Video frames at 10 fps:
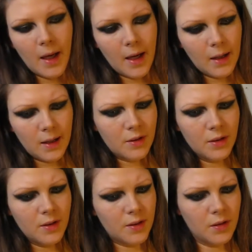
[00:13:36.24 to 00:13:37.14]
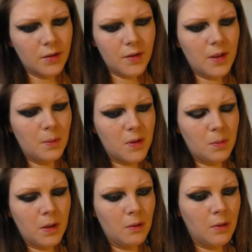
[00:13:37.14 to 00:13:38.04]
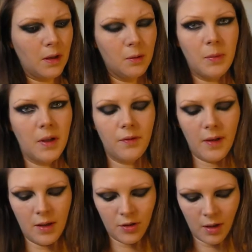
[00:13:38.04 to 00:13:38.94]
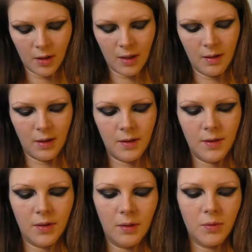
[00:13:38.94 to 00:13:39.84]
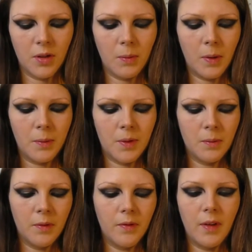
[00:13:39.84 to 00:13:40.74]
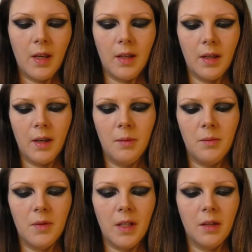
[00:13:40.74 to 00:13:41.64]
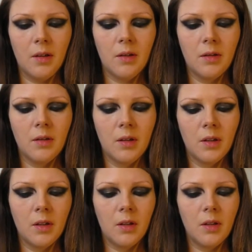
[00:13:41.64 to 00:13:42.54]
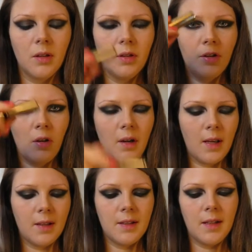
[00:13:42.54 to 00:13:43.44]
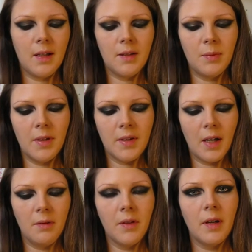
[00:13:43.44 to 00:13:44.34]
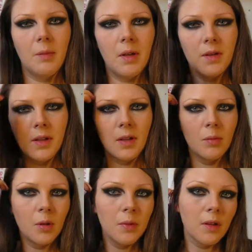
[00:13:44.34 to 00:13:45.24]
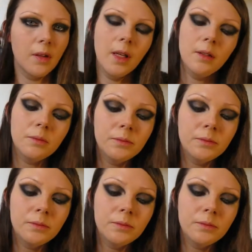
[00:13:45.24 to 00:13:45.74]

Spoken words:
eyelashes don't seem to be a real big feature in this, so I'm just going to pop some of the Dior extase mascara that I'm using at the moment on there.